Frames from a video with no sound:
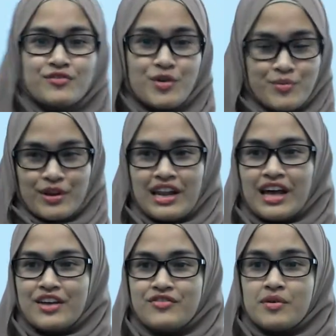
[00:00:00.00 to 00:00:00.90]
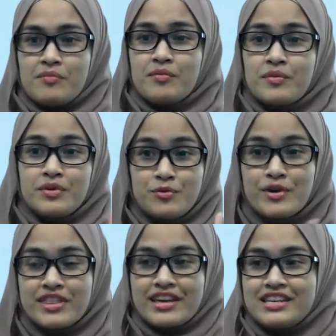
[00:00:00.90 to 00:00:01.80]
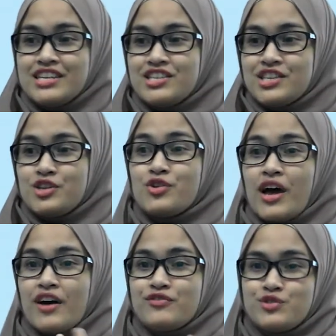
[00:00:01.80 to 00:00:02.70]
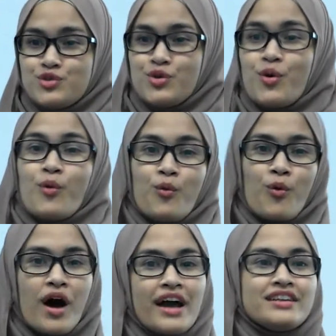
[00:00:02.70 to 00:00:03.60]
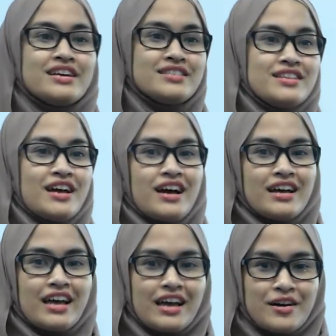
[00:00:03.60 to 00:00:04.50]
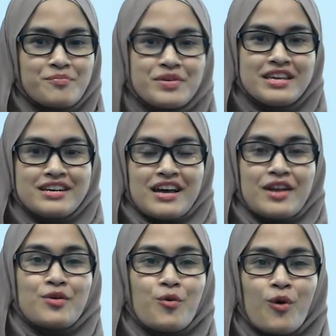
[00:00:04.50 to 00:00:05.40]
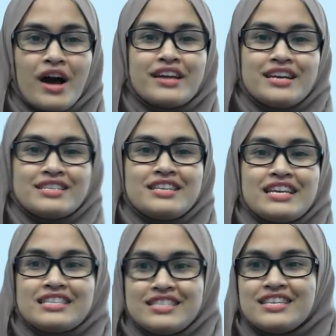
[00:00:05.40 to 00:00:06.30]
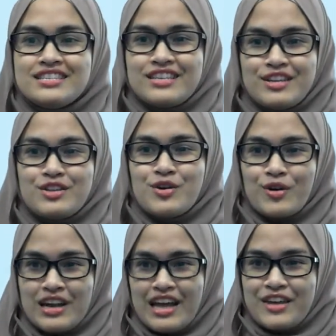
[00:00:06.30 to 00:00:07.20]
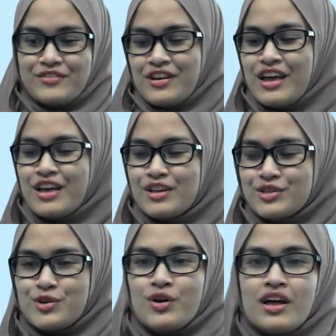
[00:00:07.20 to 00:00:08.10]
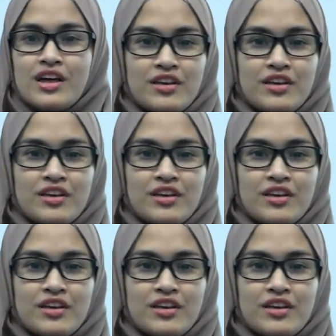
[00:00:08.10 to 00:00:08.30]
from your life with condition. You have to know why does it appear and why does it exist in your life. So